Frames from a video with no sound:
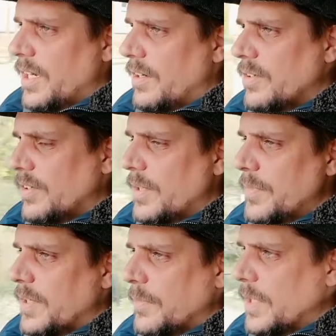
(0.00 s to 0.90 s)
I got to get
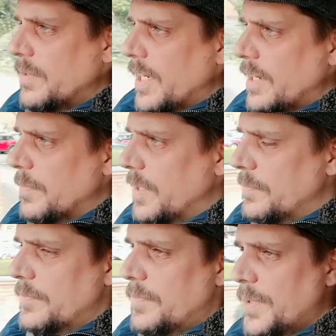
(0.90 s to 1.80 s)
my moan out but
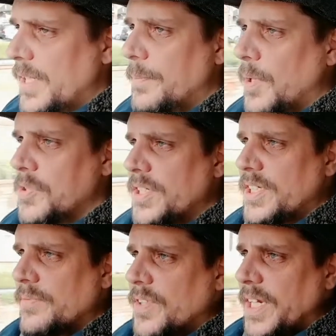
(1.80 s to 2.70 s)
but the
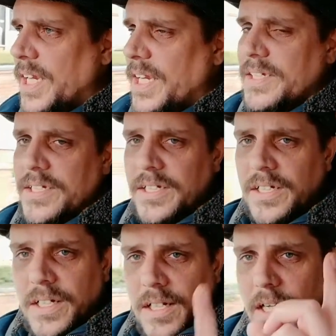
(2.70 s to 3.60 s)
positive thing is
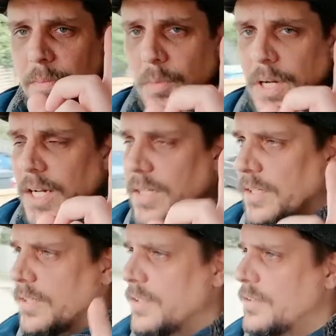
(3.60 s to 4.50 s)
number
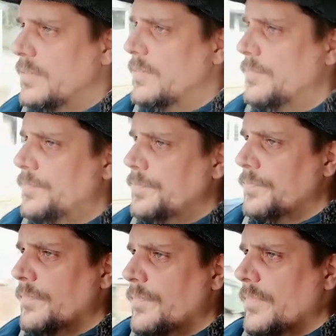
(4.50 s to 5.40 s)

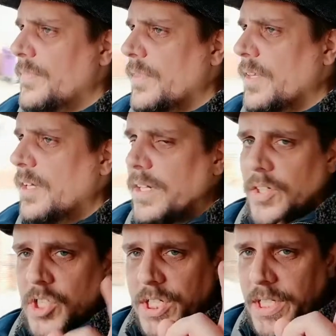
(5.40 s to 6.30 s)
one
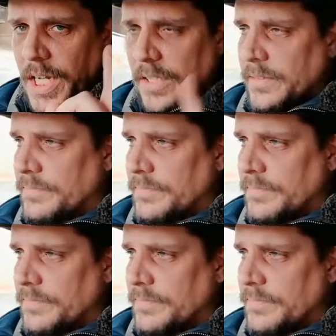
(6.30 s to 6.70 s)
she's done